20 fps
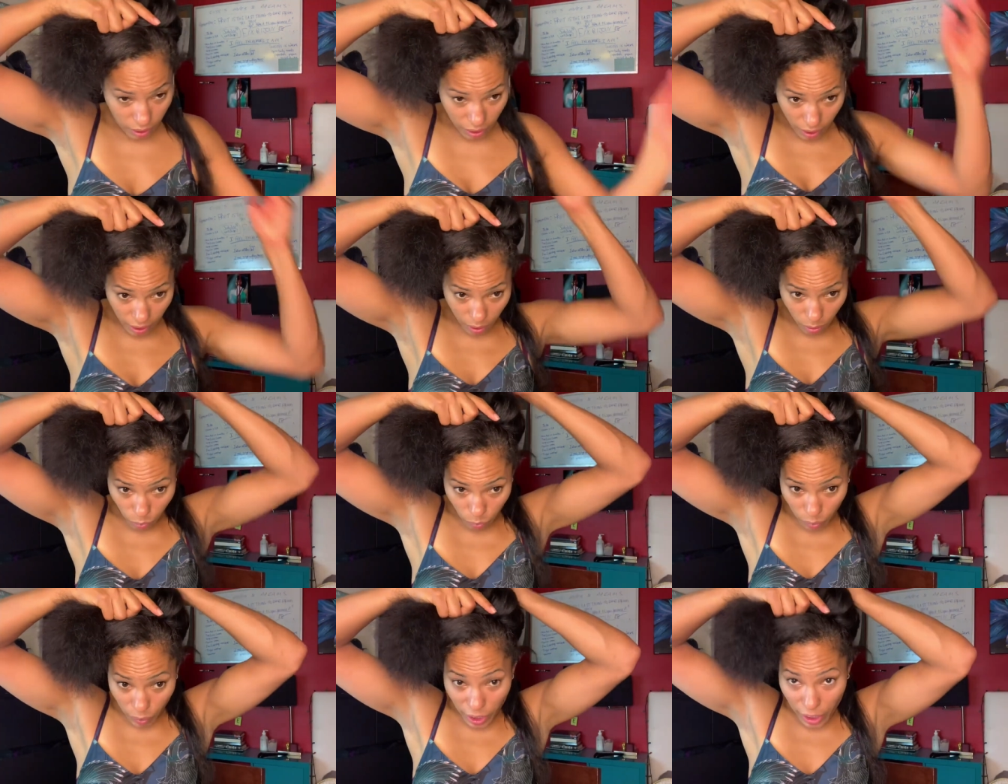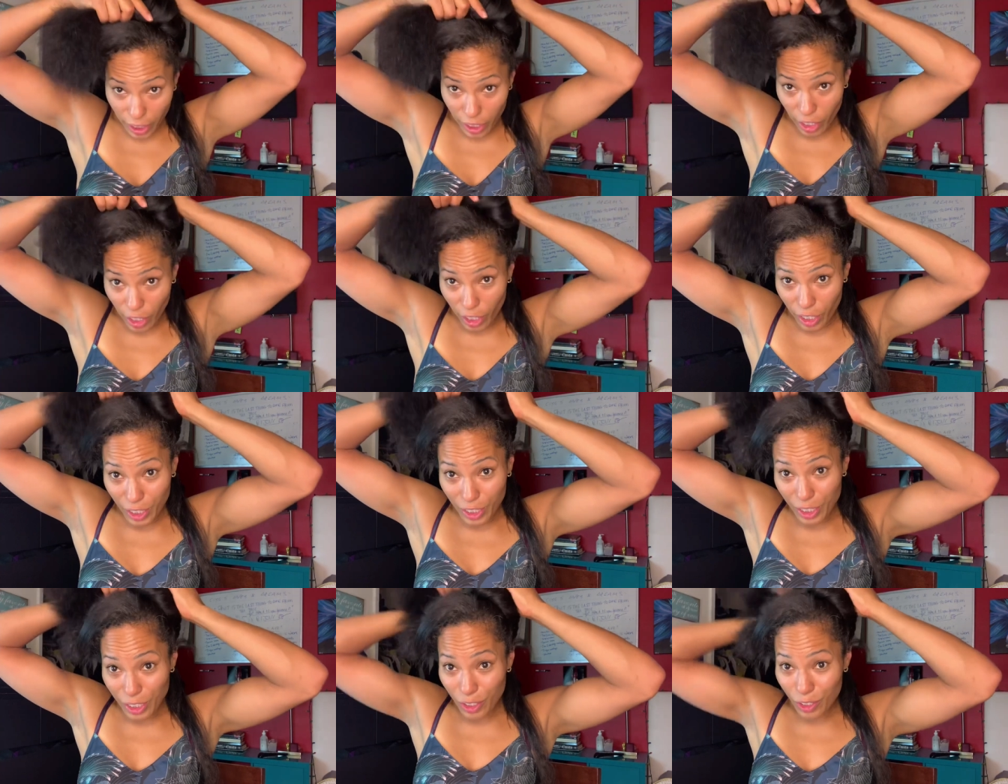and we're gonna
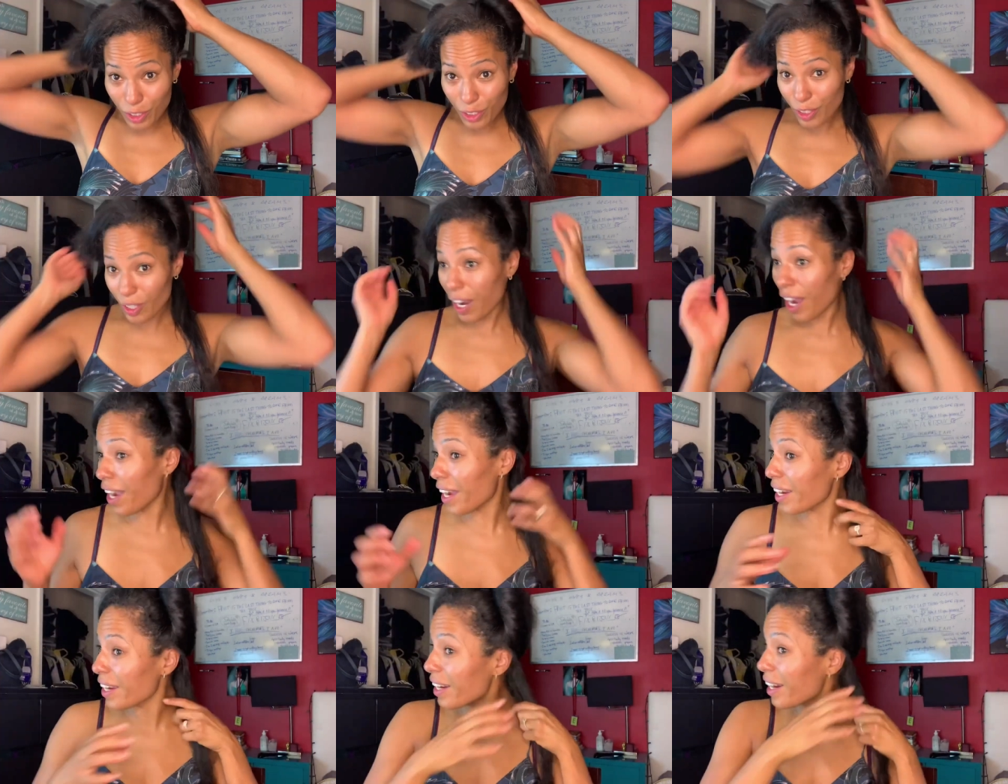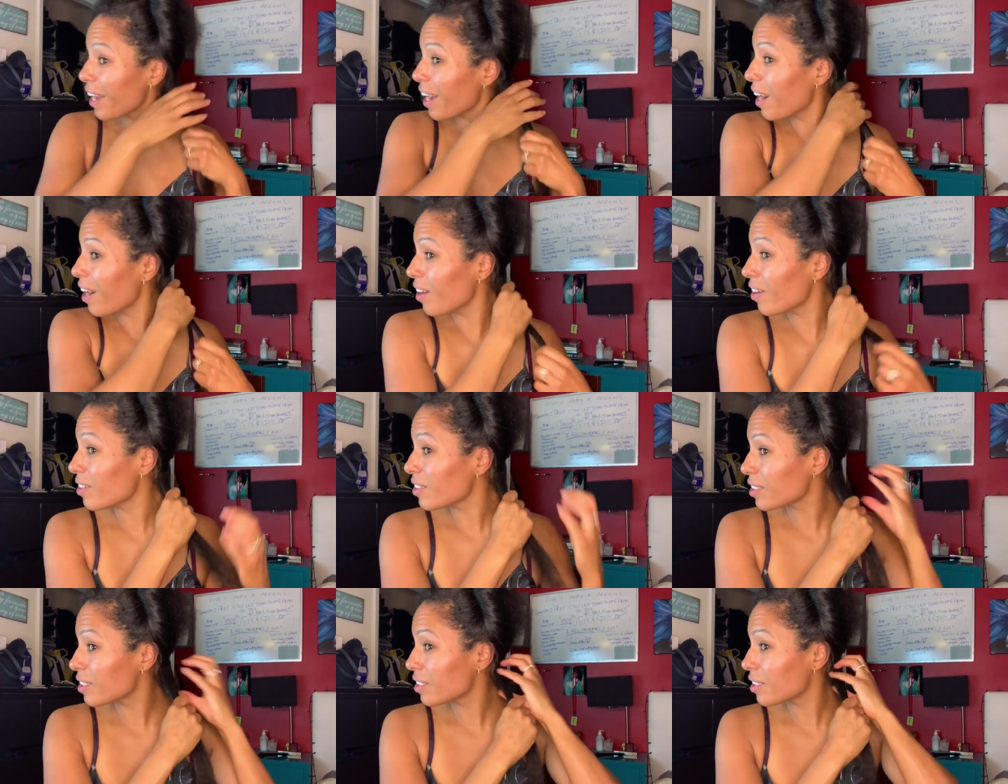try it
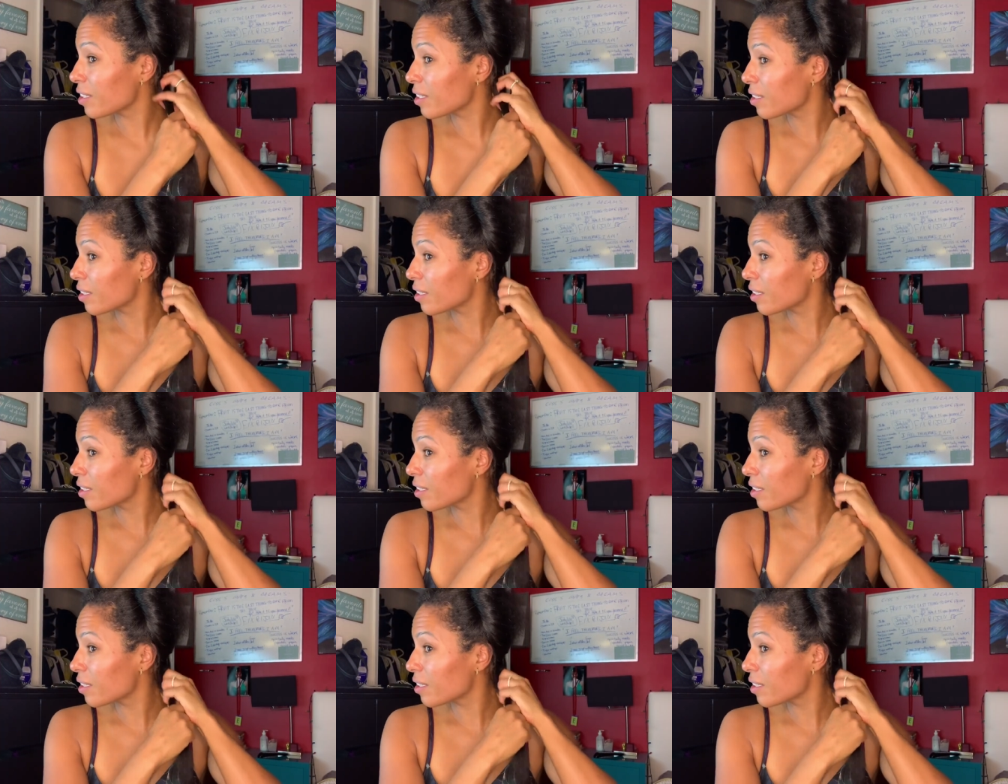out.